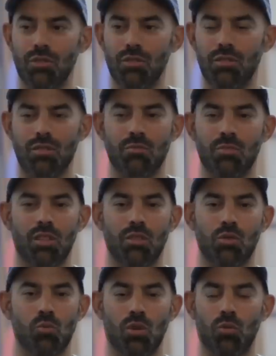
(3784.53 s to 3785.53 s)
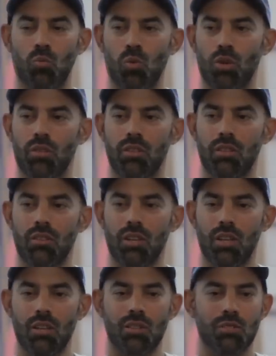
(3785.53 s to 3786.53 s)
year. It doesn't mean that you weren't worthy. It
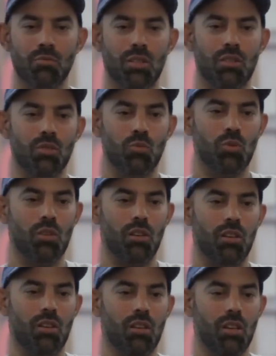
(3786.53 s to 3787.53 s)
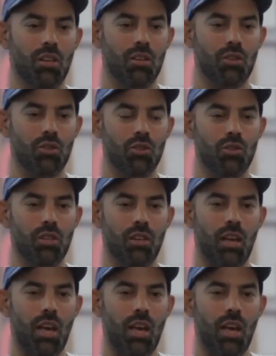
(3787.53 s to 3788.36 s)
doesn't mean that you weren't, you know, you didn't